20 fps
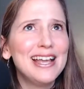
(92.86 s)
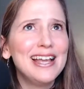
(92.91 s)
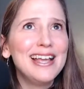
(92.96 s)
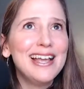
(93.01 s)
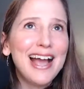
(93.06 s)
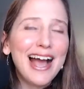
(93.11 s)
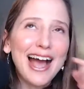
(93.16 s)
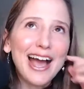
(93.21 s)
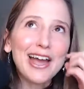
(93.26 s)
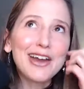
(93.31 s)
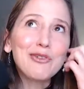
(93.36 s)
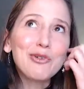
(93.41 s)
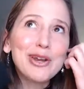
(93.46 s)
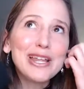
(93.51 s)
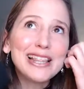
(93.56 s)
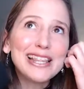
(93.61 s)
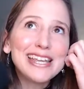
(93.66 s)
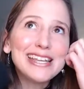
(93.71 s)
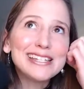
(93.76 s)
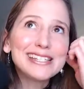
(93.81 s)
I
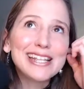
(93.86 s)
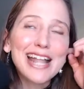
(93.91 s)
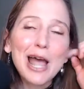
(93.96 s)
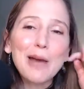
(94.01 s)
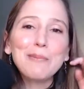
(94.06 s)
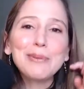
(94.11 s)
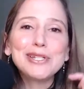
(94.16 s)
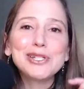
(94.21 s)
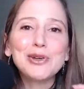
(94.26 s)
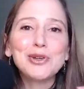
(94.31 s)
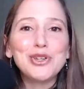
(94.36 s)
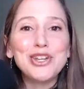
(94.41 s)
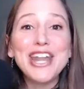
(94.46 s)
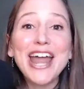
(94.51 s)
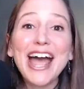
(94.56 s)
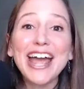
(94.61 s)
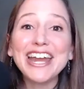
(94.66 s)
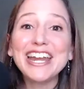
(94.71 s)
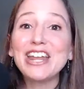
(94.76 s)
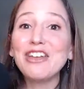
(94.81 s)
released episode
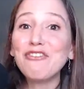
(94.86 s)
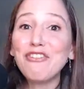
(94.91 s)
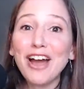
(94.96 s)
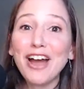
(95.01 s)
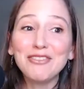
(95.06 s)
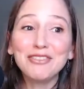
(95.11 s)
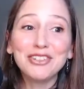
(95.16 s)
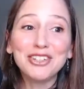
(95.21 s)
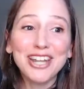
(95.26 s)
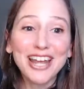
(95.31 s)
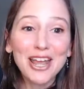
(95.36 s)
95 today.